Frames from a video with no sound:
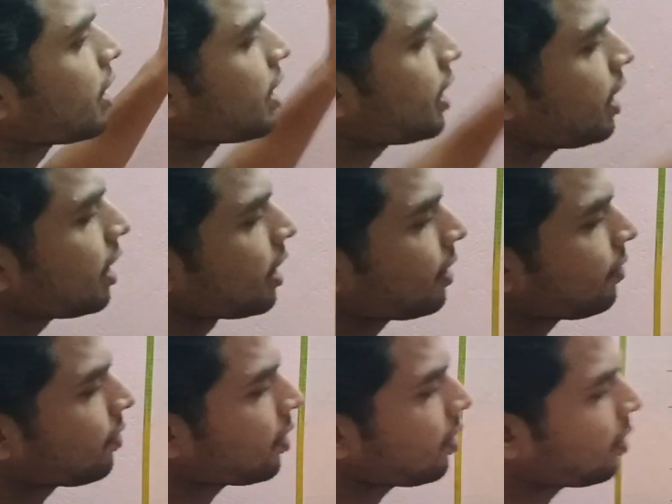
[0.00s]
here
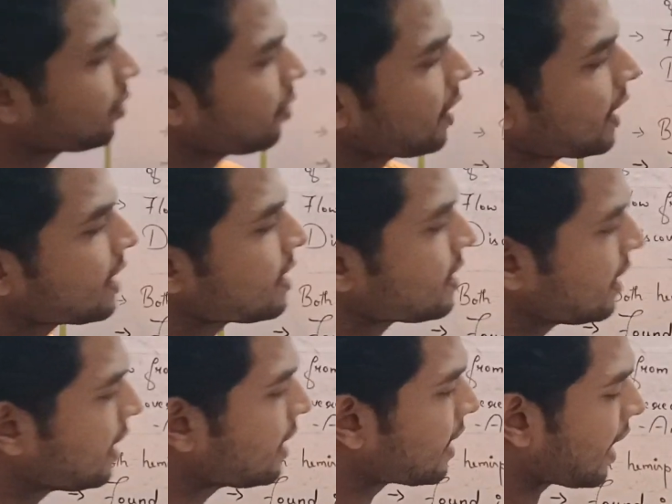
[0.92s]
we can
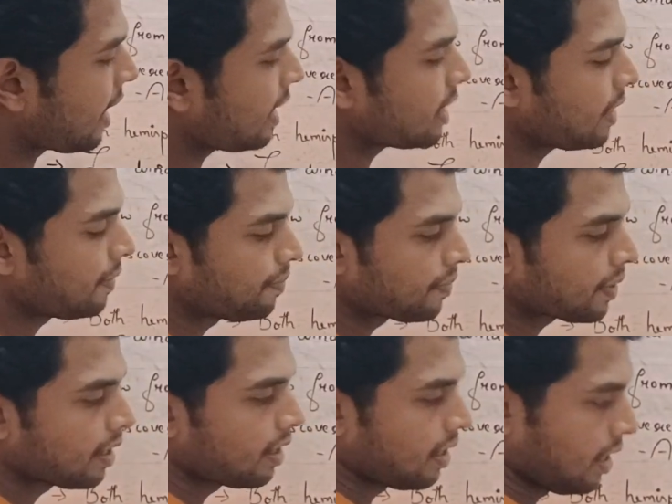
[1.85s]
see that
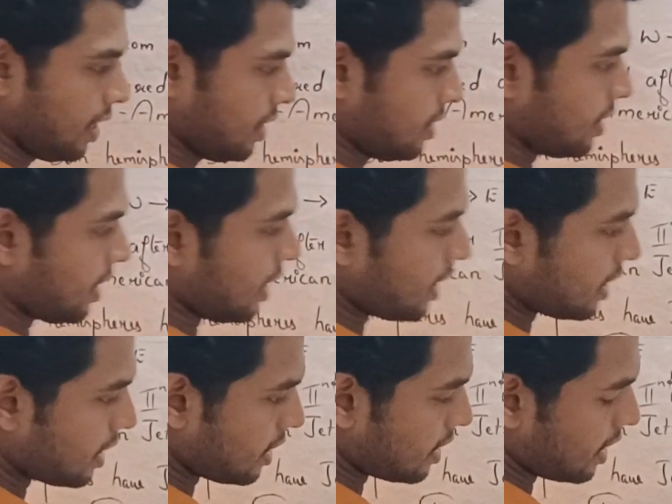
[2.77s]
the
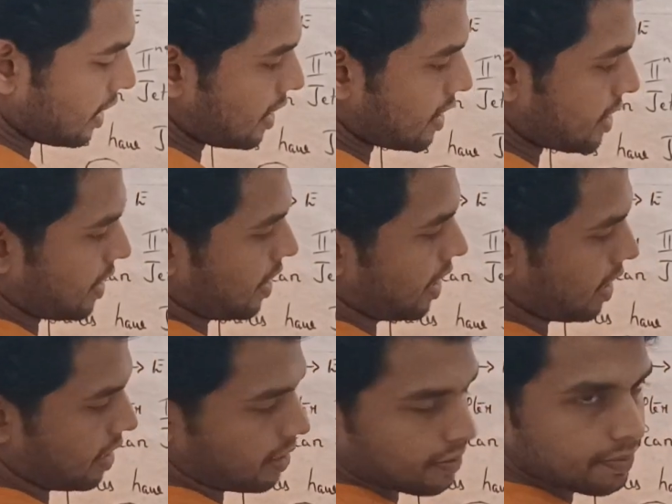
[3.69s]
earth is
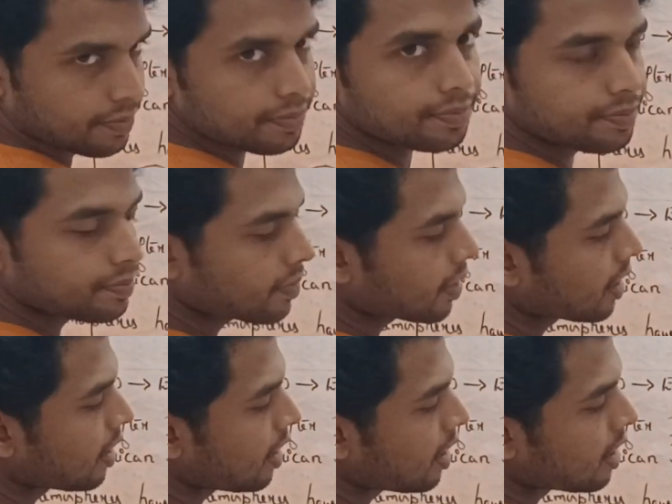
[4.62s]
here.
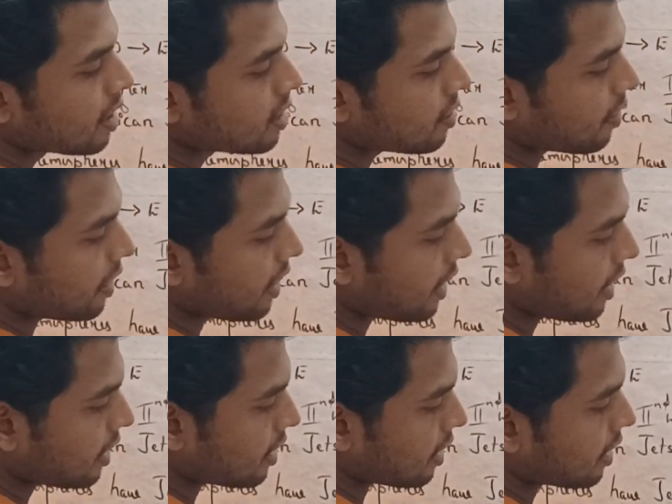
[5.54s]
So
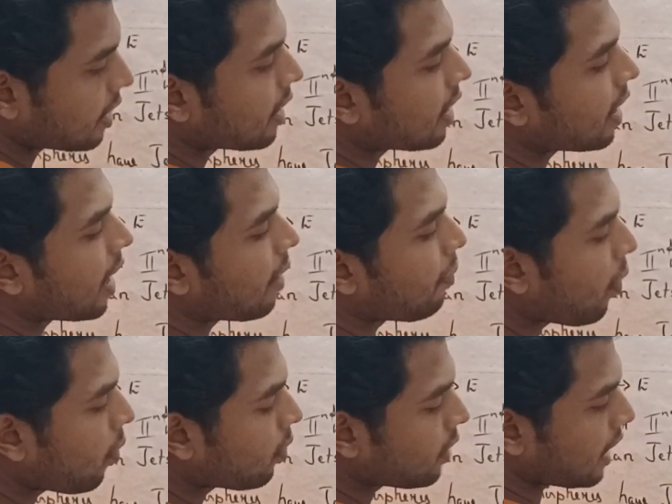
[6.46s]
earth,
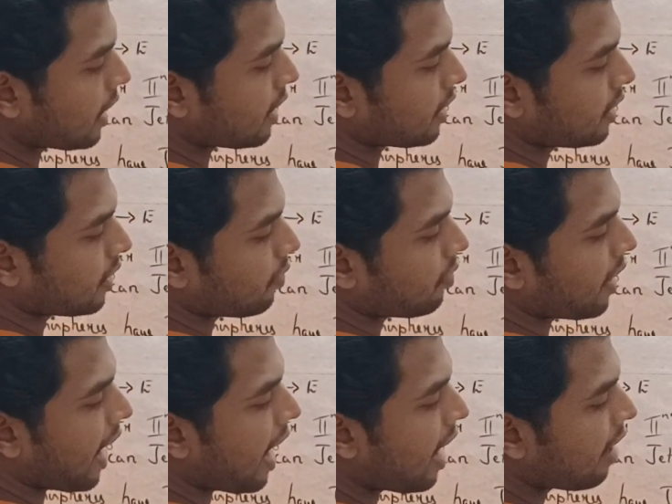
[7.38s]
above the earth we
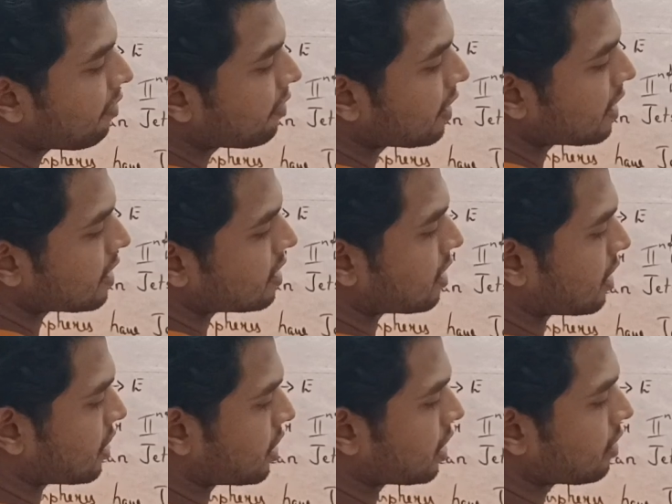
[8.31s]
have a
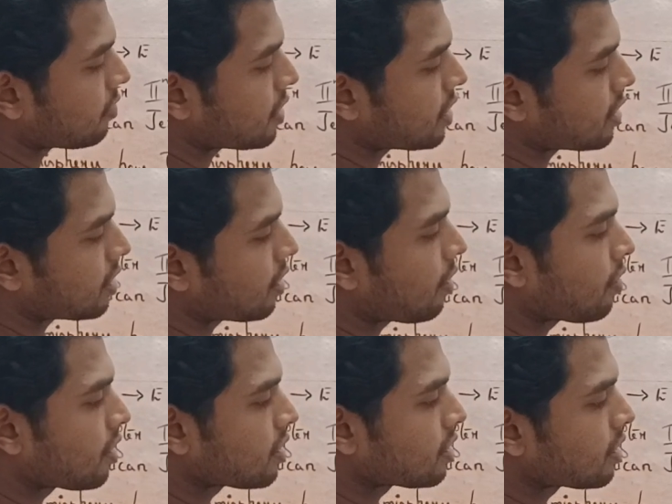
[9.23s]
section which is
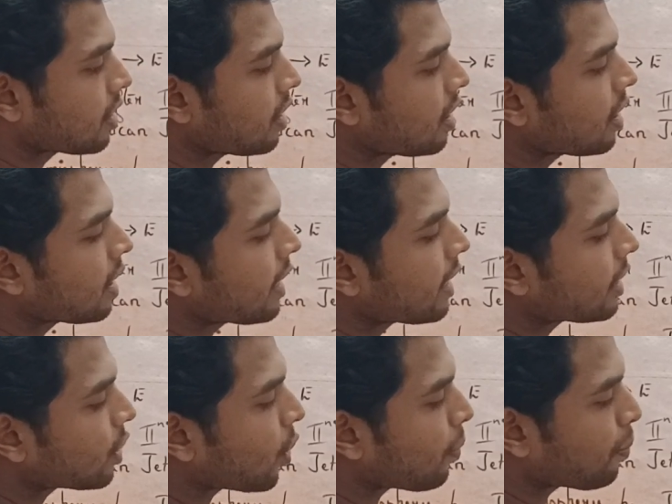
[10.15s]
known as the
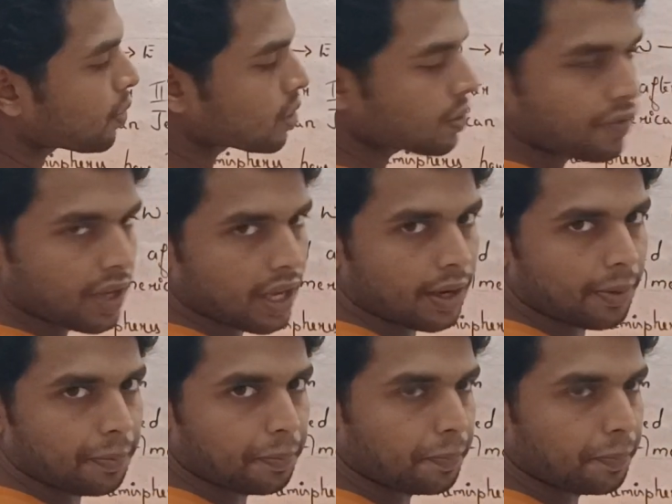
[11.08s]
troposphere,